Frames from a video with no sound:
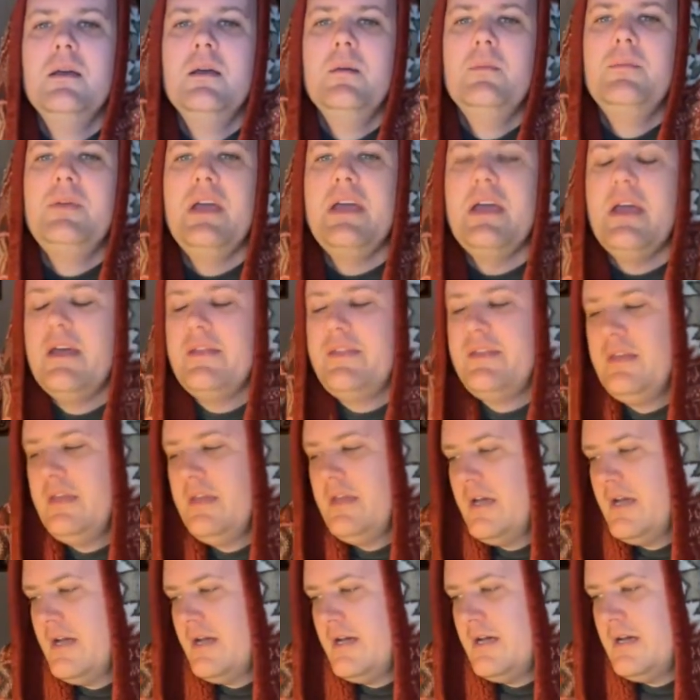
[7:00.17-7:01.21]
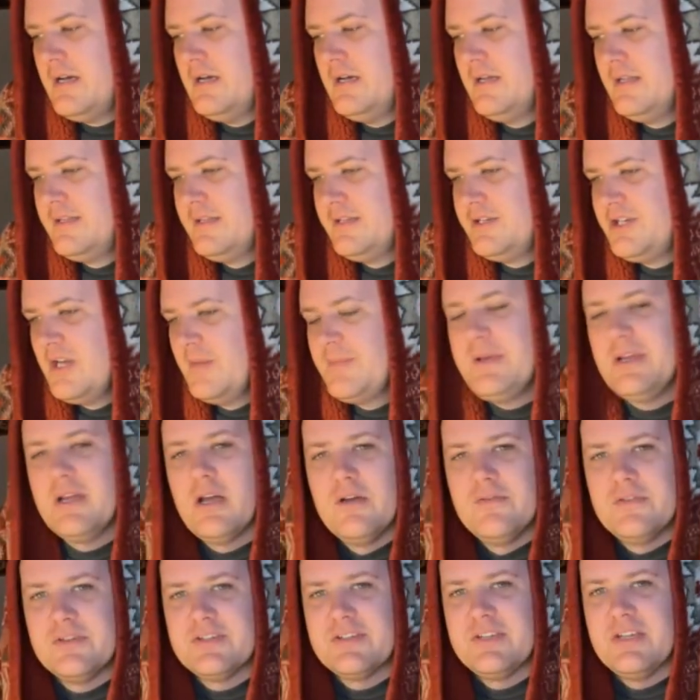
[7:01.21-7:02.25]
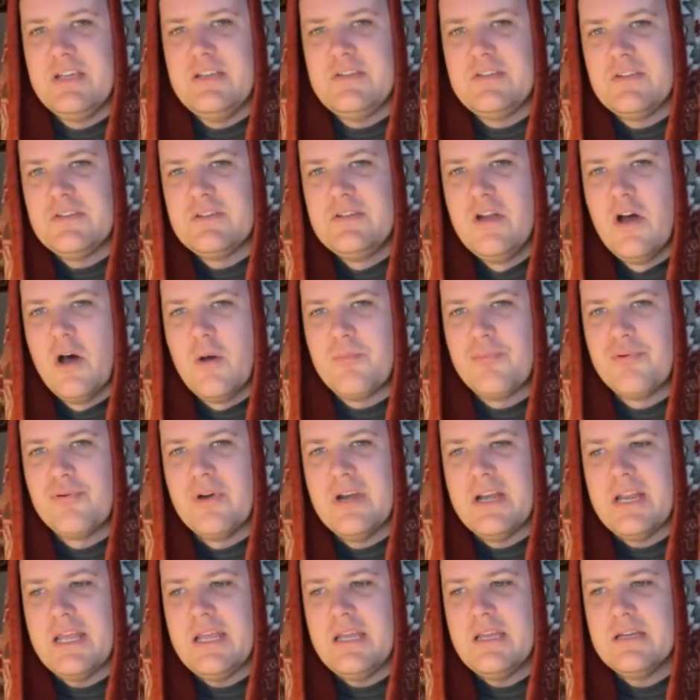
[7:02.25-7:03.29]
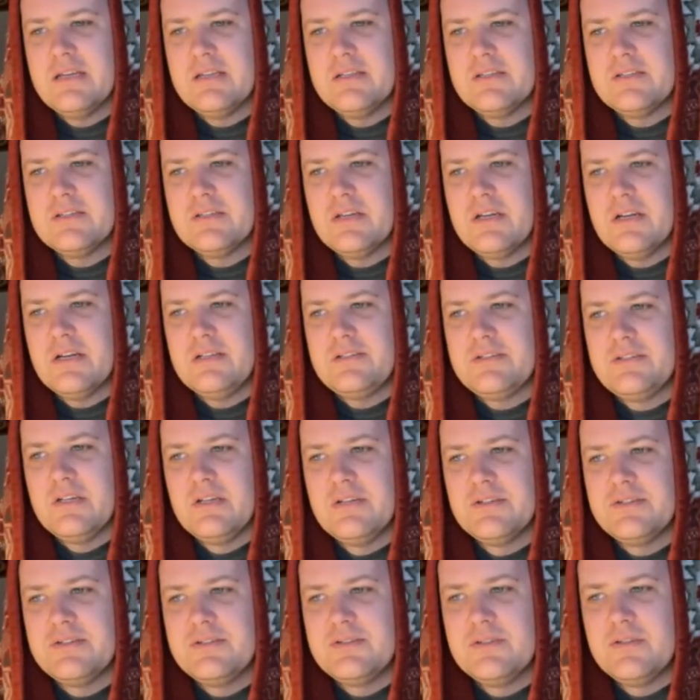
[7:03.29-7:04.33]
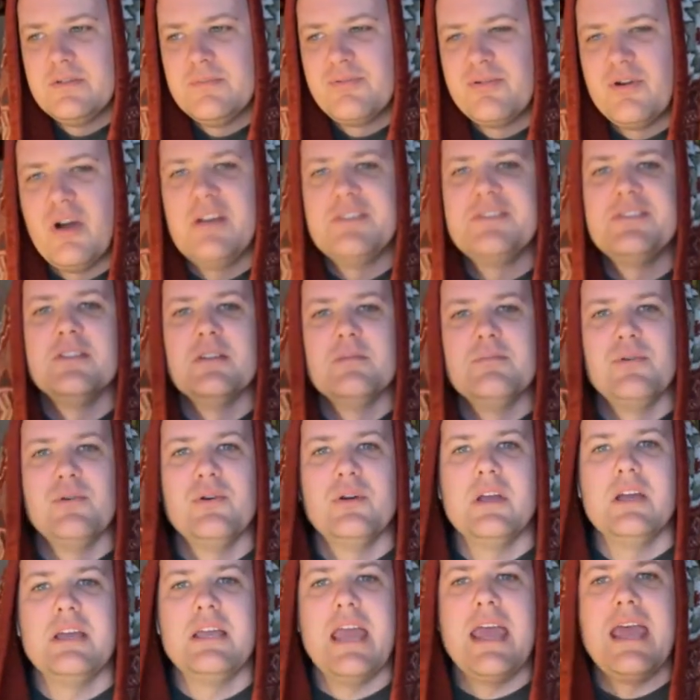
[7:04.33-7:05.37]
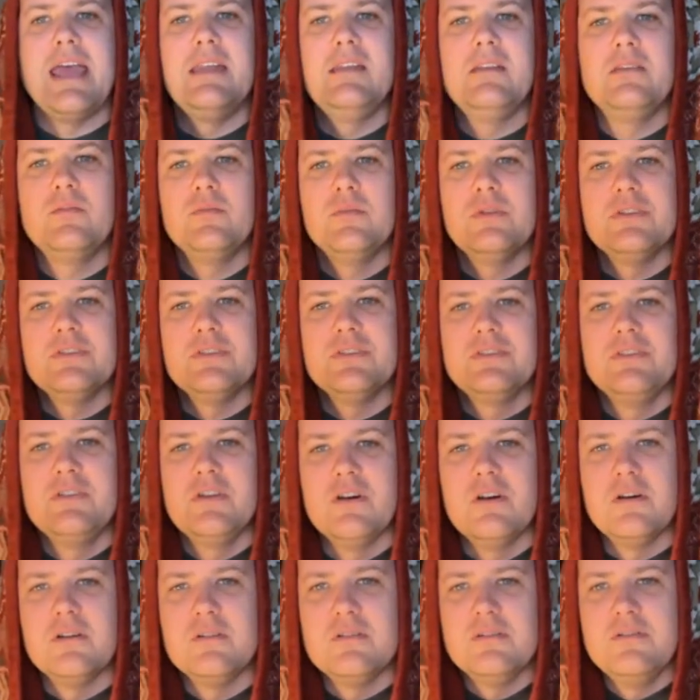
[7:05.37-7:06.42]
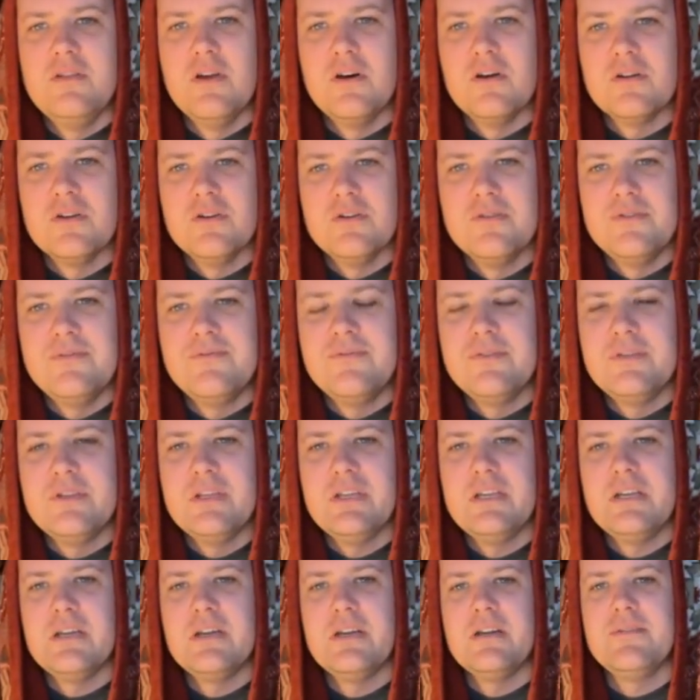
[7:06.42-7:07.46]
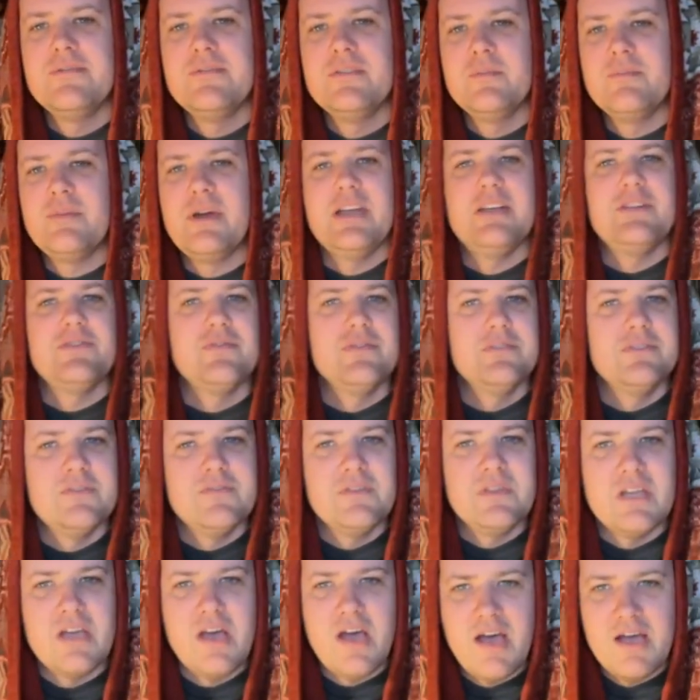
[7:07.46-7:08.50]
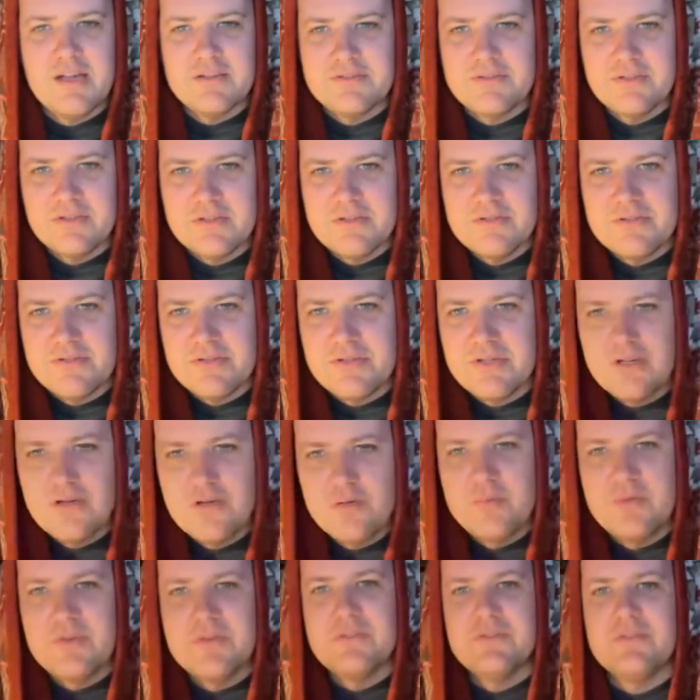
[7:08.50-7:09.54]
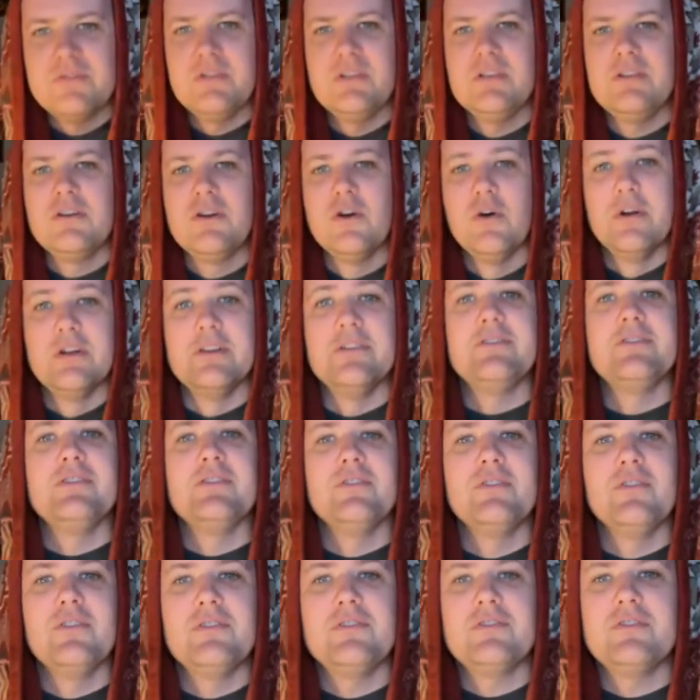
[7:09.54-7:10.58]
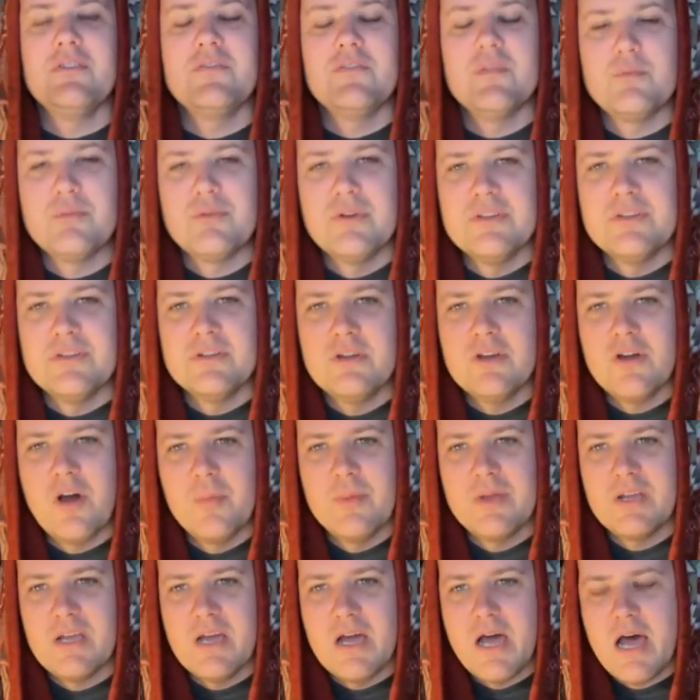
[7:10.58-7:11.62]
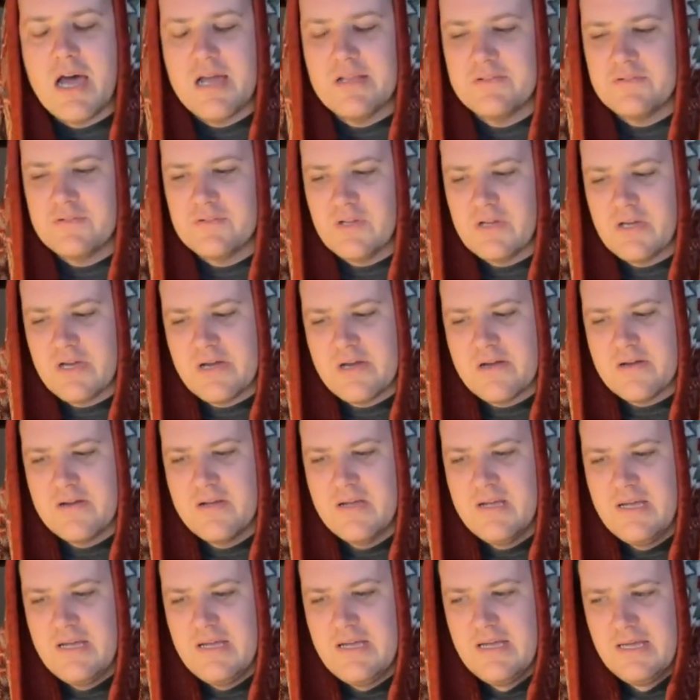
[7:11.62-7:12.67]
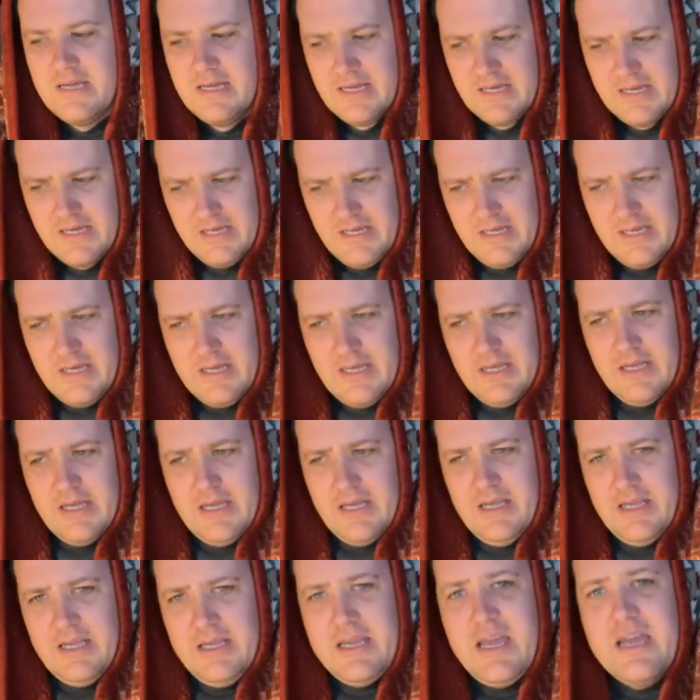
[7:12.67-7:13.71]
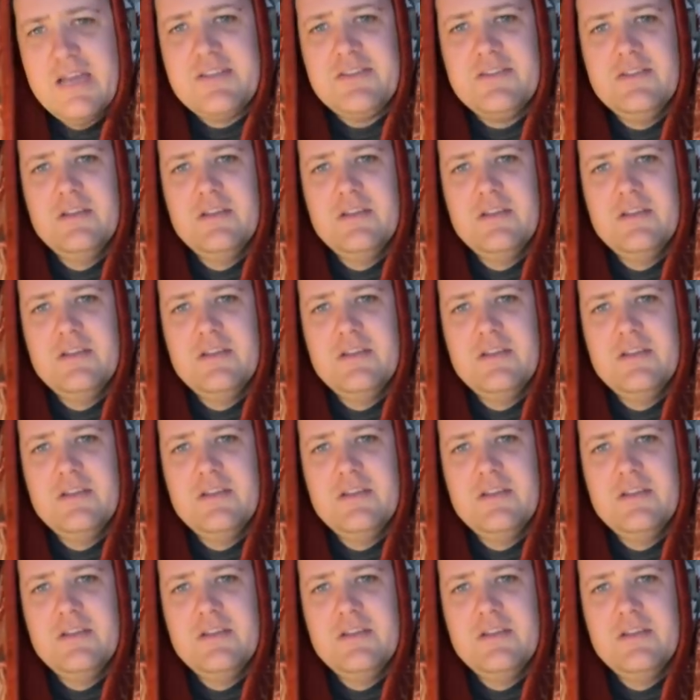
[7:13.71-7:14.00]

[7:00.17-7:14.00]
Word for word: yeah, the uh, the shipping overseas is not pretty. It's uh, it's, you know, it's the price of the book again, which is not not good for the uh, for the patrons of the arts, the consumers, the, the connoisseurs of the printed comic arts. Uh, yeah. yeah